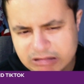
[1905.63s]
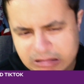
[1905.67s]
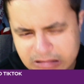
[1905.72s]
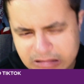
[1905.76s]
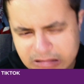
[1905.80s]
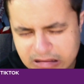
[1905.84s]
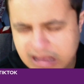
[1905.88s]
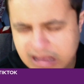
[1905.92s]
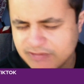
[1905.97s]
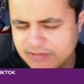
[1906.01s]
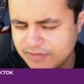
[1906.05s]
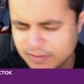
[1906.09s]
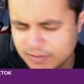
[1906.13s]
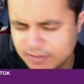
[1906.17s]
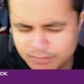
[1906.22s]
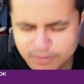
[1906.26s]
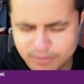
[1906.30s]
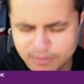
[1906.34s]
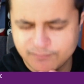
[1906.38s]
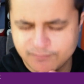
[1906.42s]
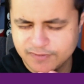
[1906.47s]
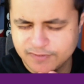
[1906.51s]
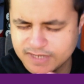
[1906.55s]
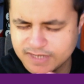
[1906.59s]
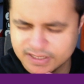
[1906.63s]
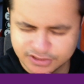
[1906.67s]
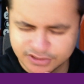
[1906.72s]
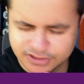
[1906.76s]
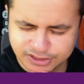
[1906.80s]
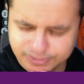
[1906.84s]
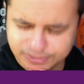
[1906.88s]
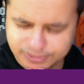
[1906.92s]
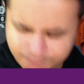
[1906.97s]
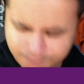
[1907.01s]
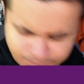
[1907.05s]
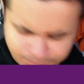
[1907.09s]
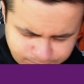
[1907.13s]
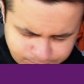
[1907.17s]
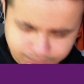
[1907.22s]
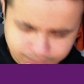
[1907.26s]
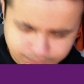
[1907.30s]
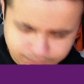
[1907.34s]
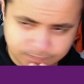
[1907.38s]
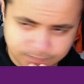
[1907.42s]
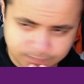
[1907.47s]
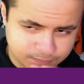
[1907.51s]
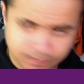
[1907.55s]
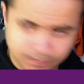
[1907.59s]
I think Brentford edge it.
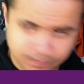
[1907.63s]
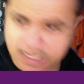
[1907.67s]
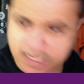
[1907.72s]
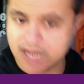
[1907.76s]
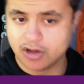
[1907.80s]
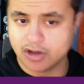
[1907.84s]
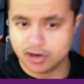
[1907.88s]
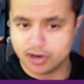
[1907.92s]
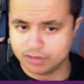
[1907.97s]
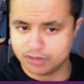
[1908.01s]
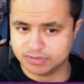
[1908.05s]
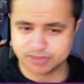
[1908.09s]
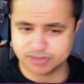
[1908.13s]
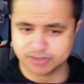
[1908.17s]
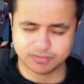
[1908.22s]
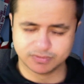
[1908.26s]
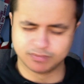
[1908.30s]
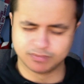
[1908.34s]
They're at home as well.